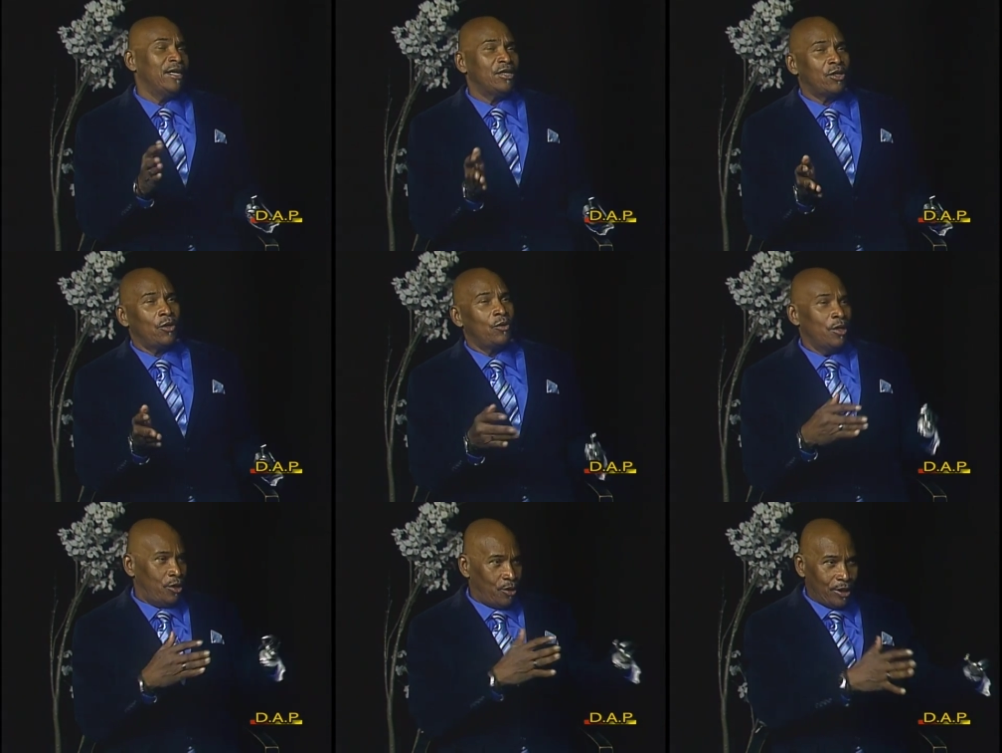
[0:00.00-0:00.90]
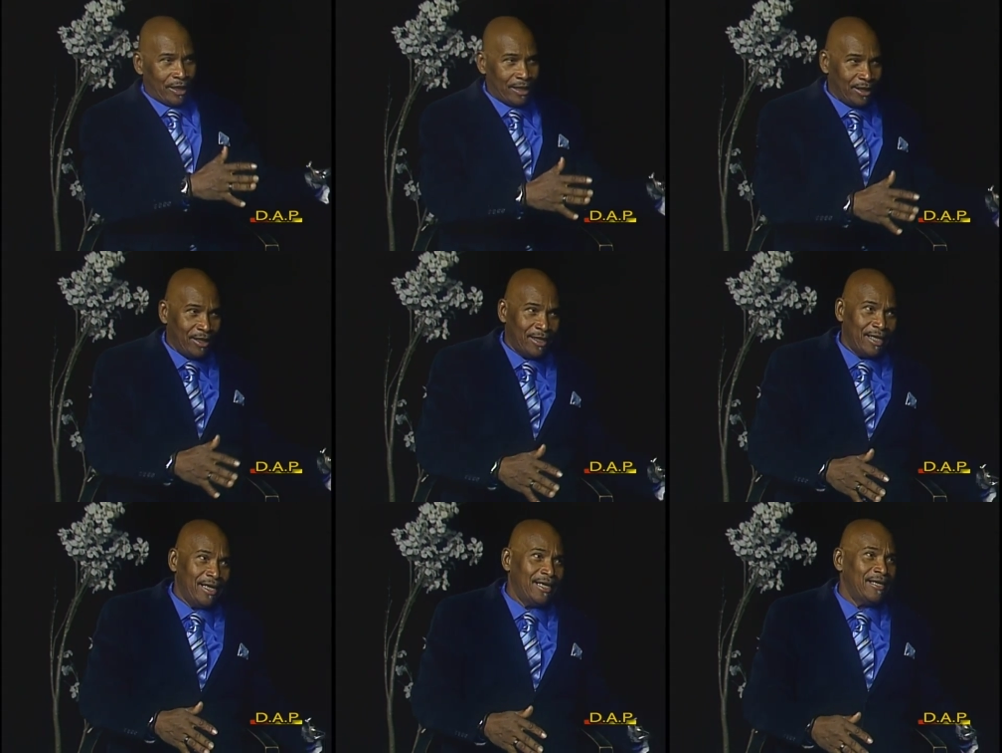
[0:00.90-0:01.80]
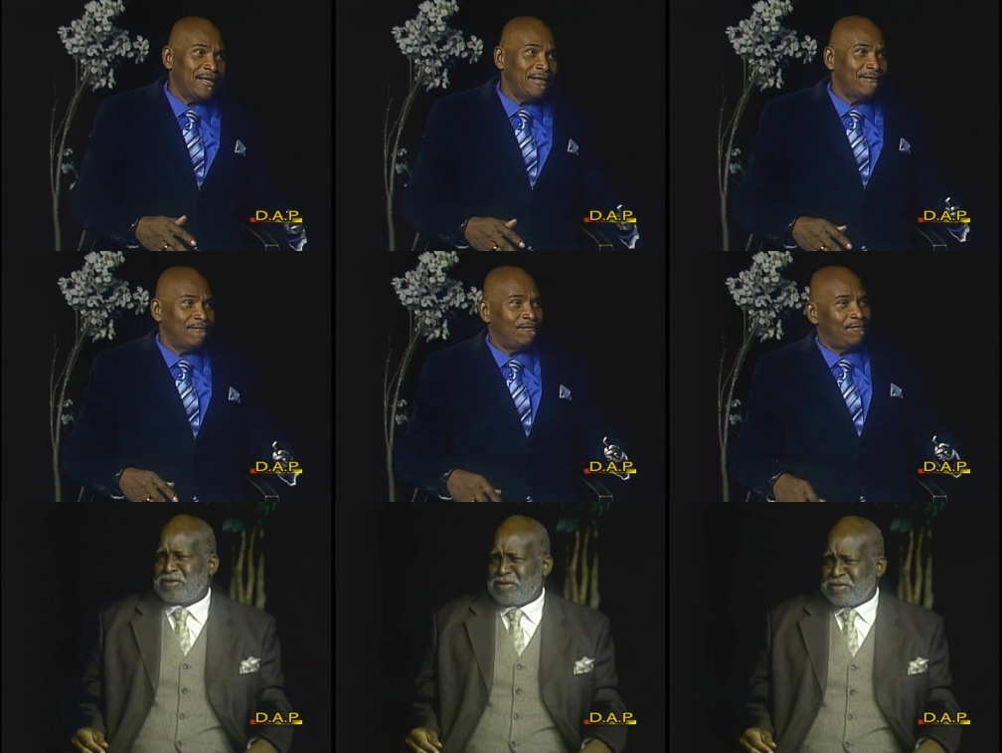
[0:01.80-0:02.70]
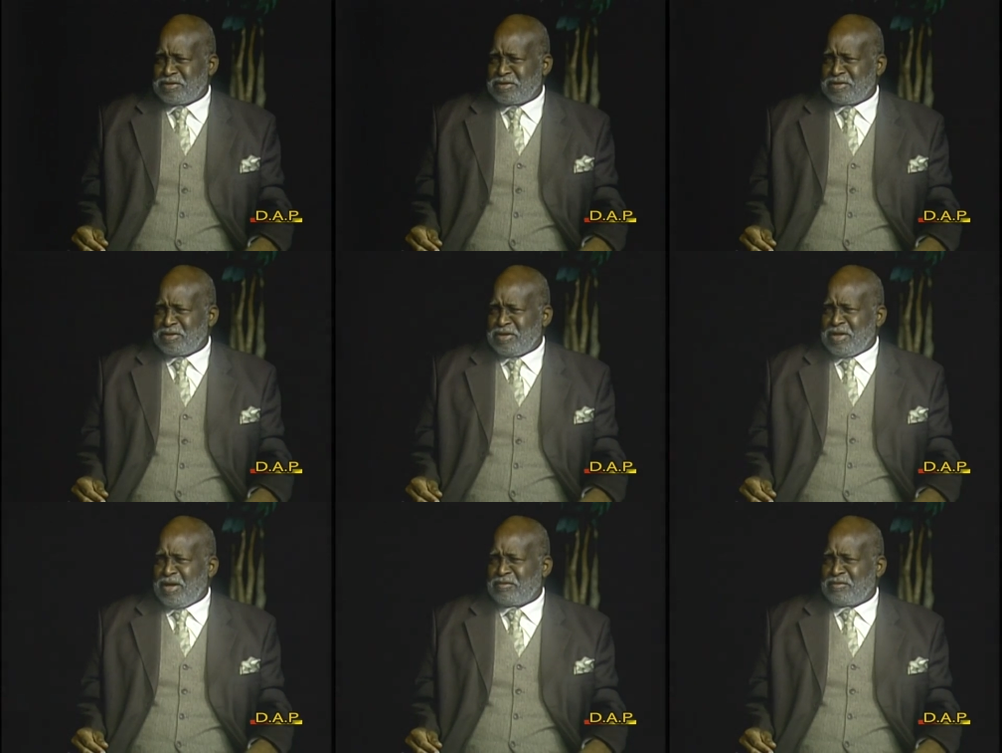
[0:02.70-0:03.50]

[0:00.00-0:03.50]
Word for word: So, do you think that's a good thing? course it is. Okay, I'm just